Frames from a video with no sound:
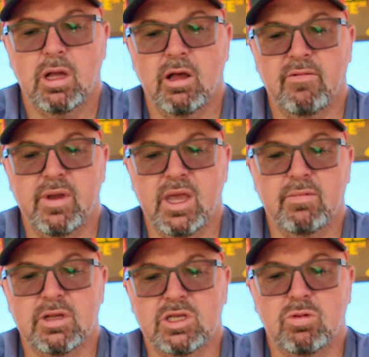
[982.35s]
of being
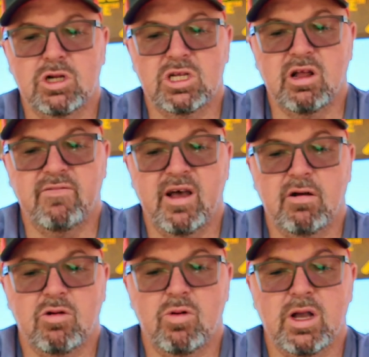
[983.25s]
able to switch stuff
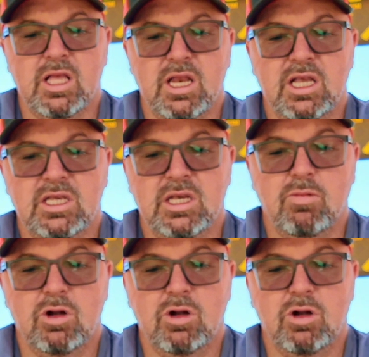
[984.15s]
out quickly and easily.